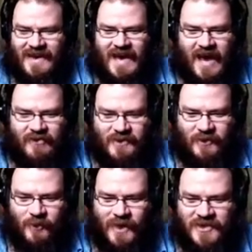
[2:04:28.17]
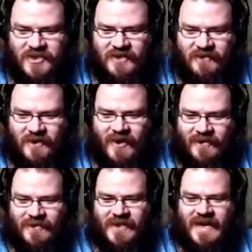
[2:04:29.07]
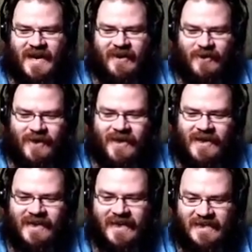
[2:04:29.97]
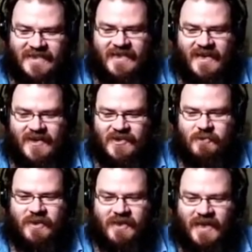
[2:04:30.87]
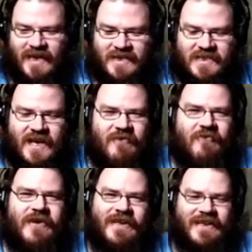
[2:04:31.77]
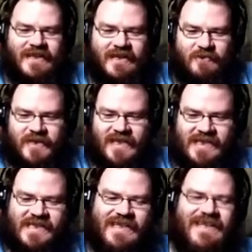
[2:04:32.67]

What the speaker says: After watching for over an hour, gotta say you spend a lot of time falling into pits.